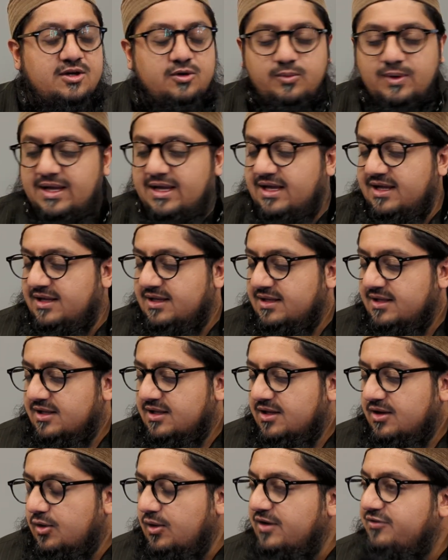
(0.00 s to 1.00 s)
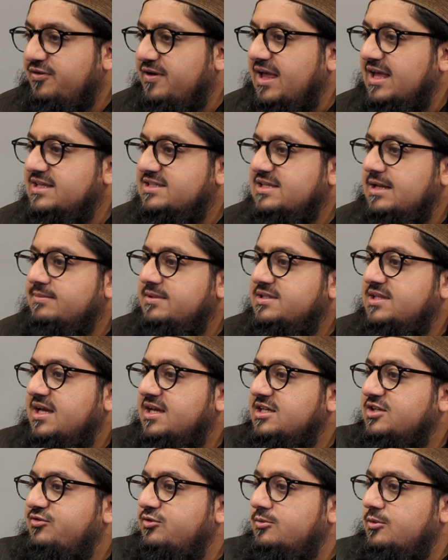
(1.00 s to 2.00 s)
where, I forget his name, the
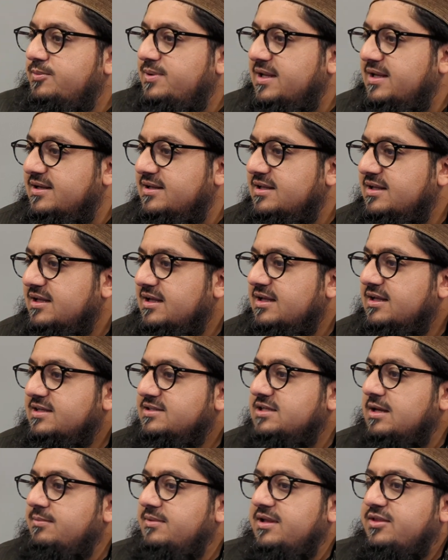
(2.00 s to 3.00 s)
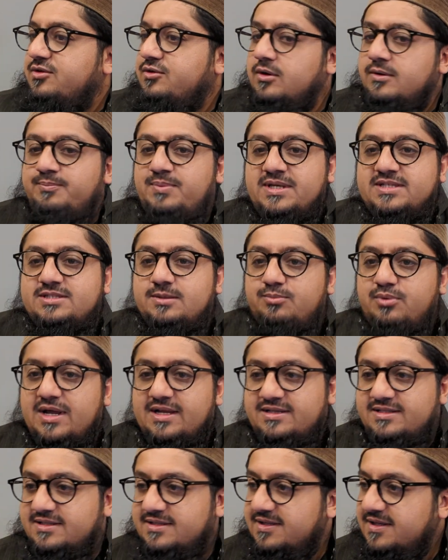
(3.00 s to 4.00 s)
Turkish football player, somebody threw a piece of
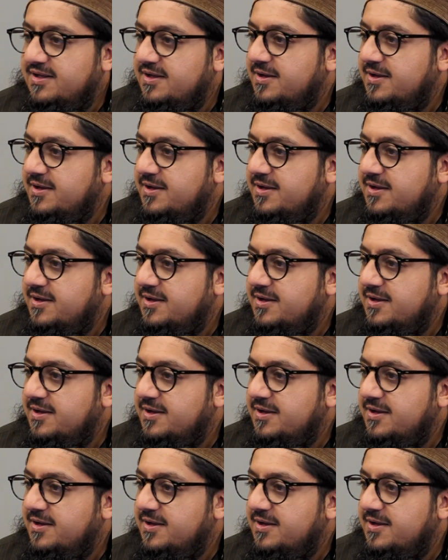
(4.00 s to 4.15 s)
bread,